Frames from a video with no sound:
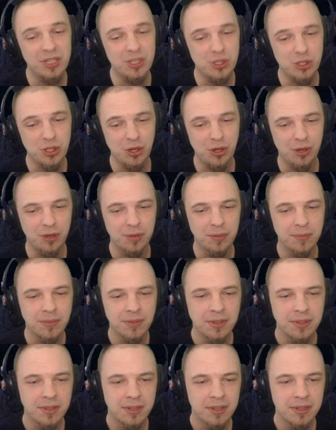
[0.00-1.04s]
I'm pretty sure.
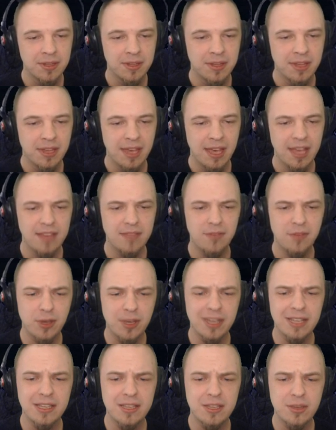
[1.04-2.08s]

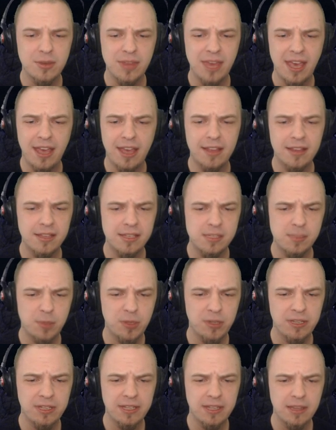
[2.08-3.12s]
And if you're gonna do that, at
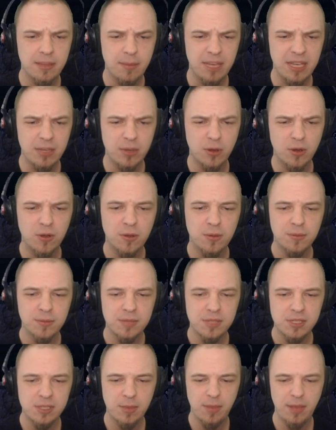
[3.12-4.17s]
least put it in the middle,
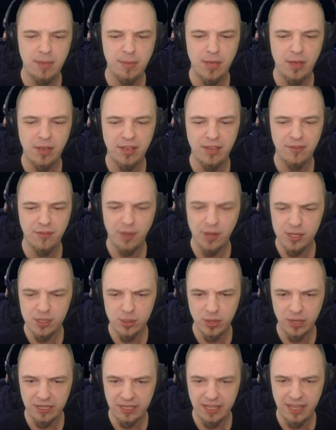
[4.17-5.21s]
so maybe I'll get
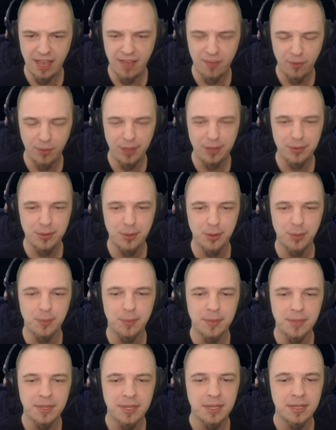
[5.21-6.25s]
frustrated halfway
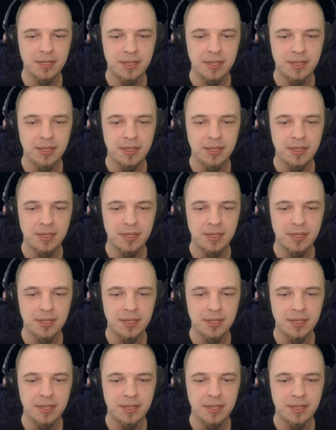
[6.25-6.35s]
through.